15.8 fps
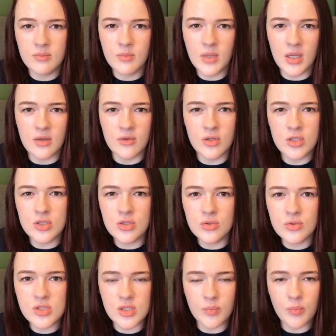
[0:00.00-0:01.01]
kind of
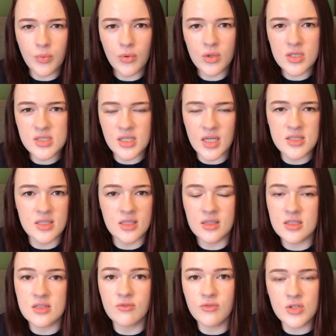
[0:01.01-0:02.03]
reduce the pore size, at
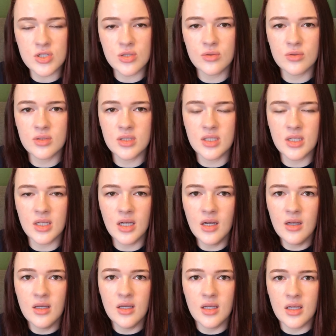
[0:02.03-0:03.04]
least visually.
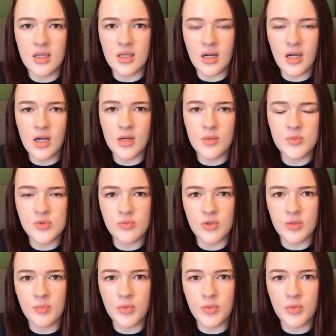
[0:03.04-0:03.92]
It helps with